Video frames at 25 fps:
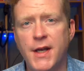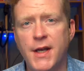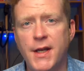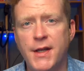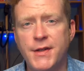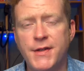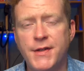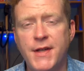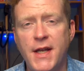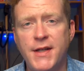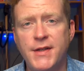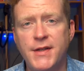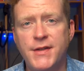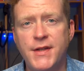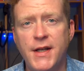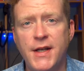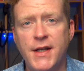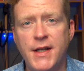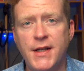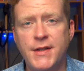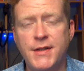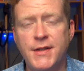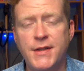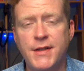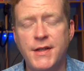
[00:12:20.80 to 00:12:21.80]
state
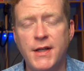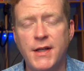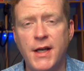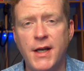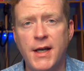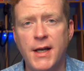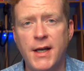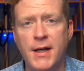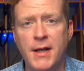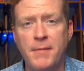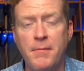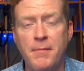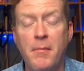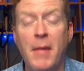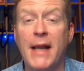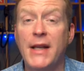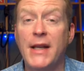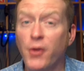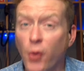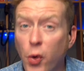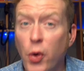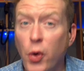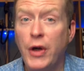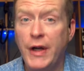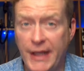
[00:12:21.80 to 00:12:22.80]
Senate
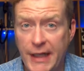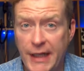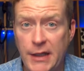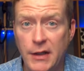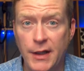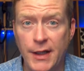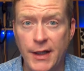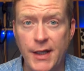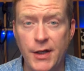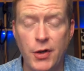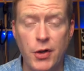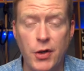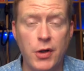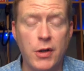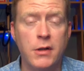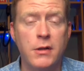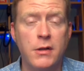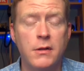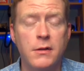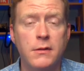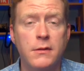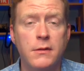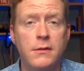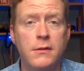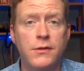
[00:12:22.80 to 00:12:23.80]
minority leader,
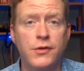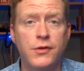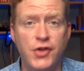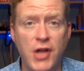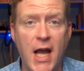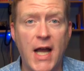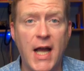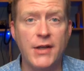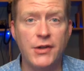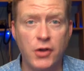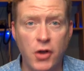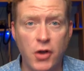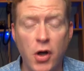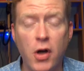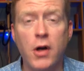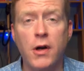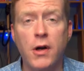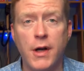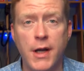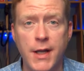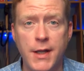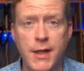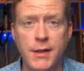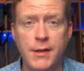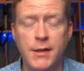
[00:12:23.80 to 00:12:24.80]
John
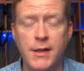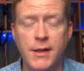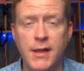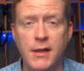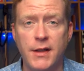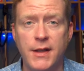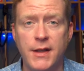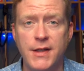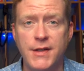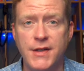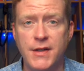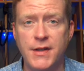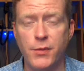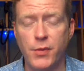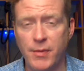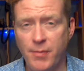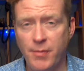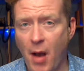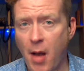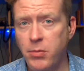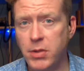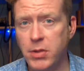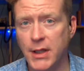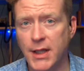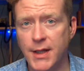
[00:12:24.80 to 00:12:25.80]
Curran. He leads the
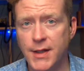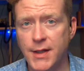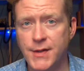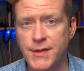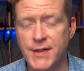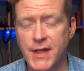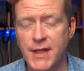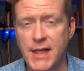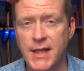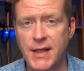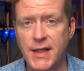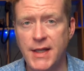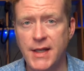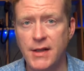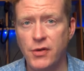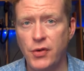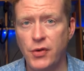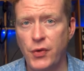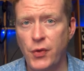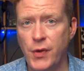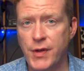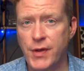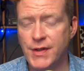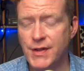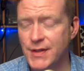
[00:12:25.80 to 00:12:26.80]
Republicans in the
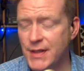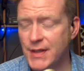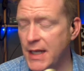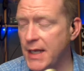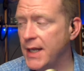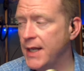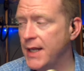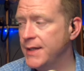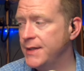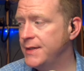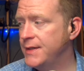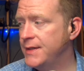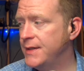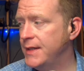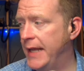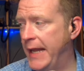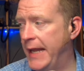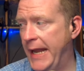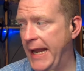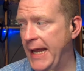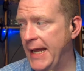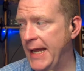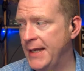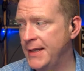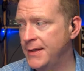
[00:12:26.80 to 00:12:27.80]
Illinois Senate,
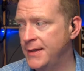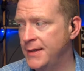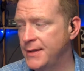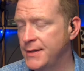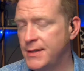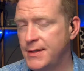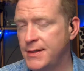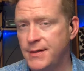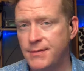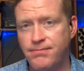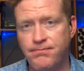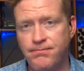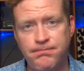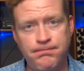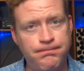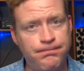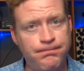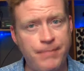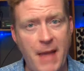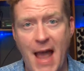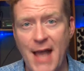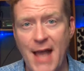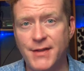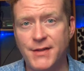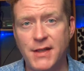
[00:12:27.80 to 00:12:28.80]
and
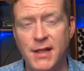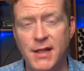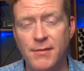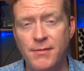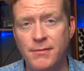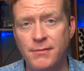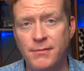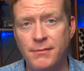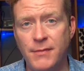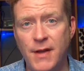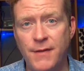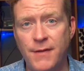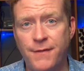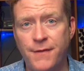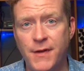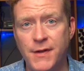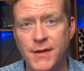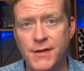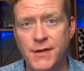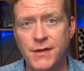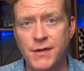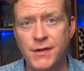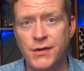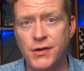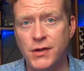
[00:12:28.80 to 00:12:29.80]
asked him if this
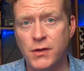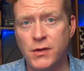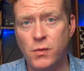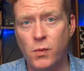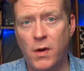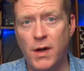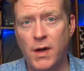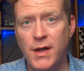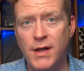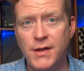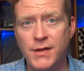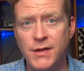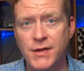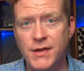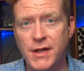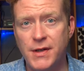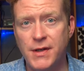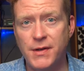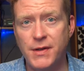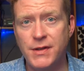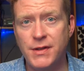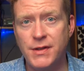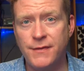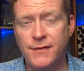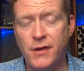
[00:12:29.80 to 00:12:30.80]
is just one in a
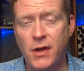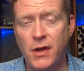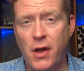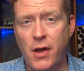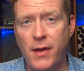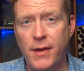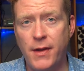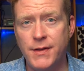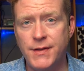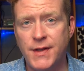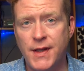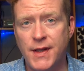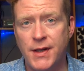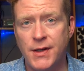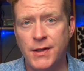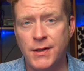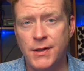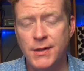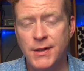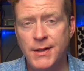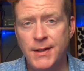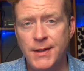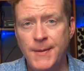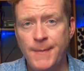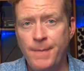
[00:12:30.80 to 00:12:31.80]
series of laws that are
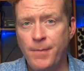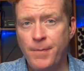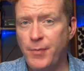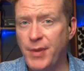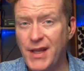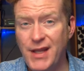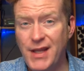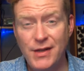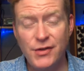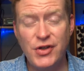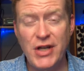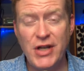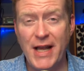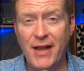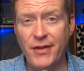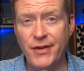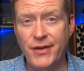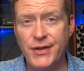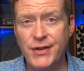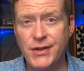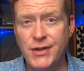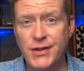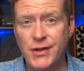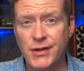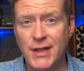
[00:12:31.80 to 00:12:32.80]
being
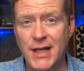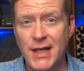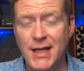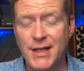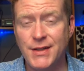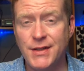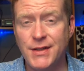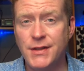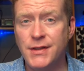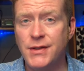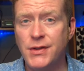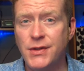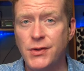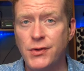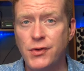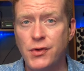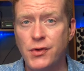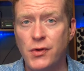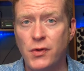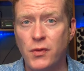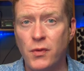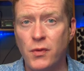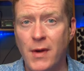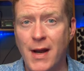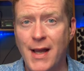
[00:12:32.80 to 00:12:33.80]
challenged on constitutional
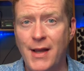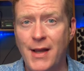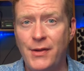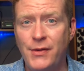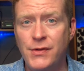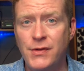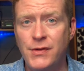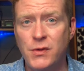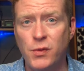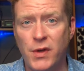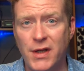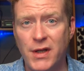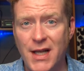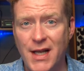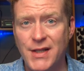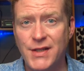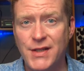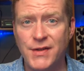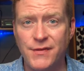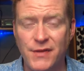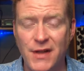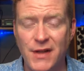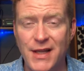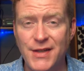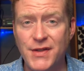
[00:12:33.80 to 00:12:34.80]
grounds. What kinds
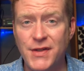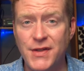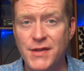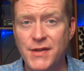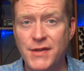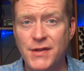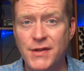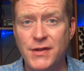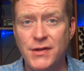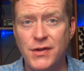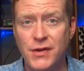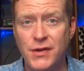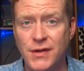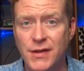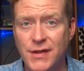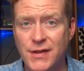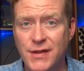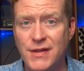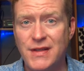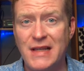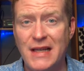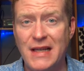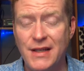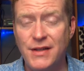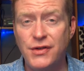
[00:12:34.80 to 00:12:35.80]
of lessons should this
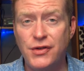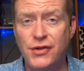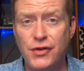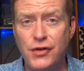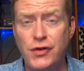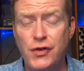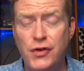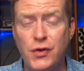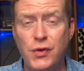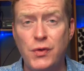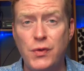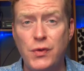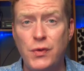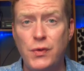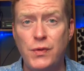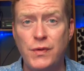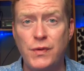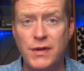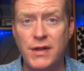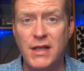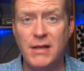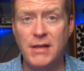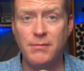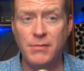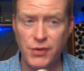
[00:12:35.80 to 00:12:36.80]
send to
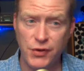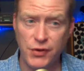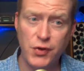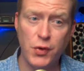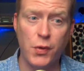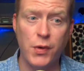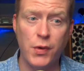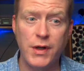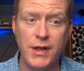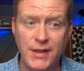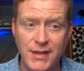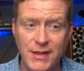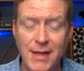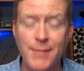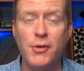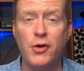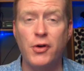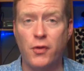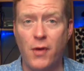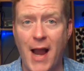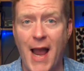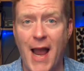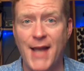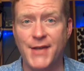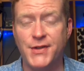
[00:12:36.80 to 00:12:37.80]
the majority
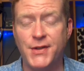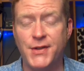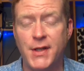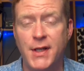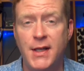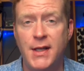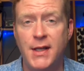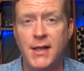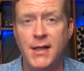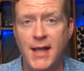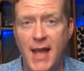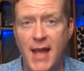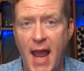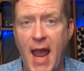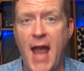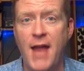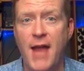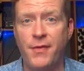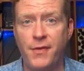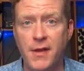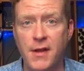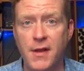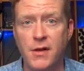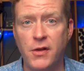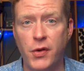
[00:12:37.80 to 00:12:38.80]
Democrats at
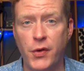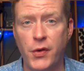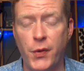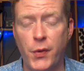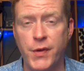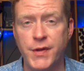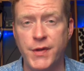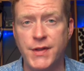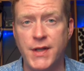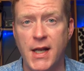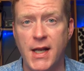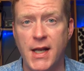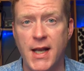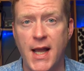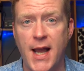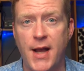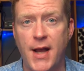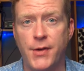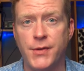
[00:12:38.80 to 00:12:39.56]
the Illinois State House?